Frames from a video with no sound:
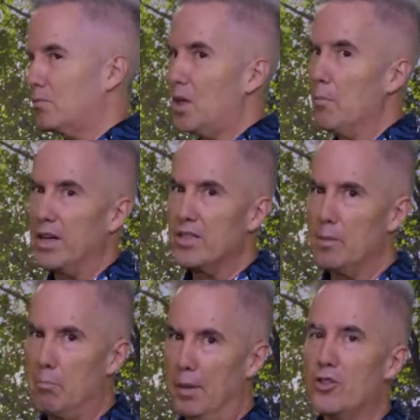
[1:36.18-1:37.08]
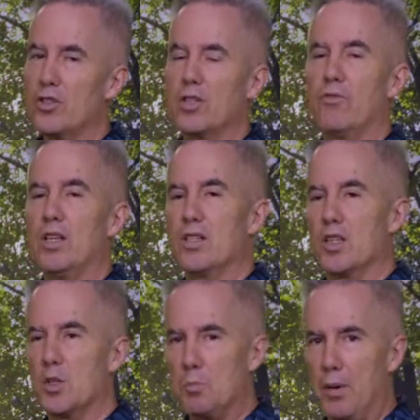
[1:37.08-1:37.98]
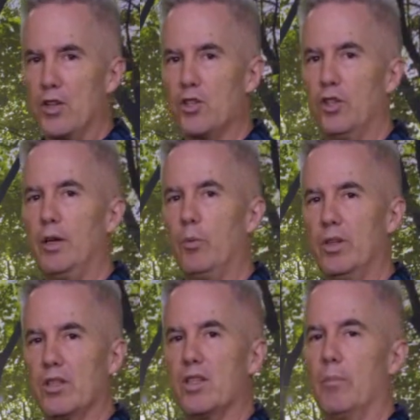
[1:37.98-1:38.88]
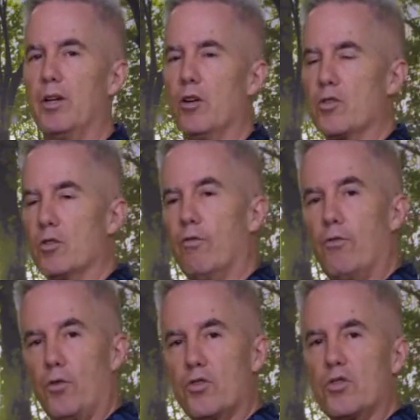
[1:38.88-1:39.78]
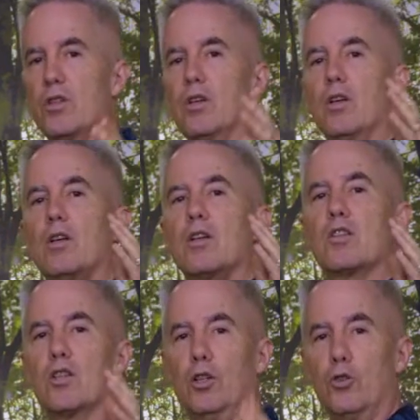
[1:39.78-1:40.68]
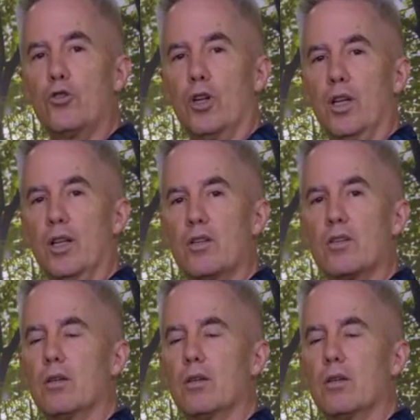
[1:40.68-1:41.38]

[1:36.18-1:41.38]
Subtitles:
but I see bunches of these, especially with this time of year. So first solution is